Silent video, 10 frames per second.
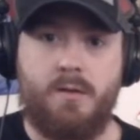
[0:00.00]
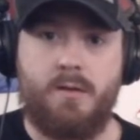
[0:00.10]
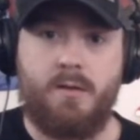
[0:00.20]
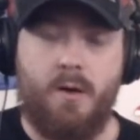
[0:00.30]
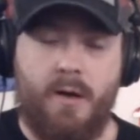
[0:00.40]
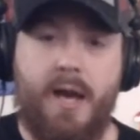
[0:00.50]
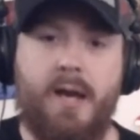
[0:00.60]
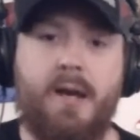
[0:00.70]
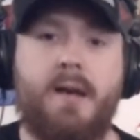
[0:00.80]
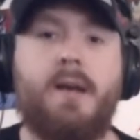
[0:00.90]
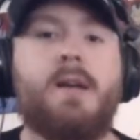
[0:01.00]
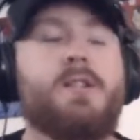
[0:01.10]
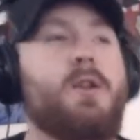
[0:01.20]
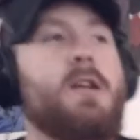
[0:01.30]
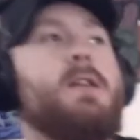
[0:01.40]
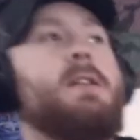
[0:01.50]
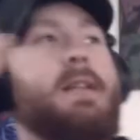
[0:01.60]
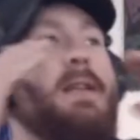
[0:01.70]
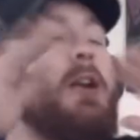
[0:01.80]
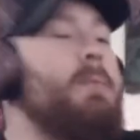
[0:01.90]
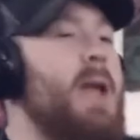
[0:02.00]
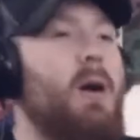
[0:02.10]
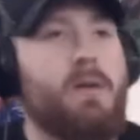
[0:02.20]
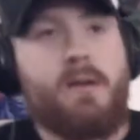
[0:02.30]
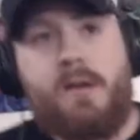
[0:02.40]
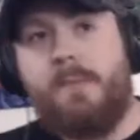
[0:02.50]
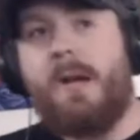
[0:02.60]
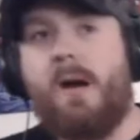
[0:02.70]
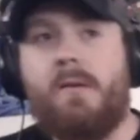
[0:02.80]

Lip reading: Okay? So hear me out. Hear me out.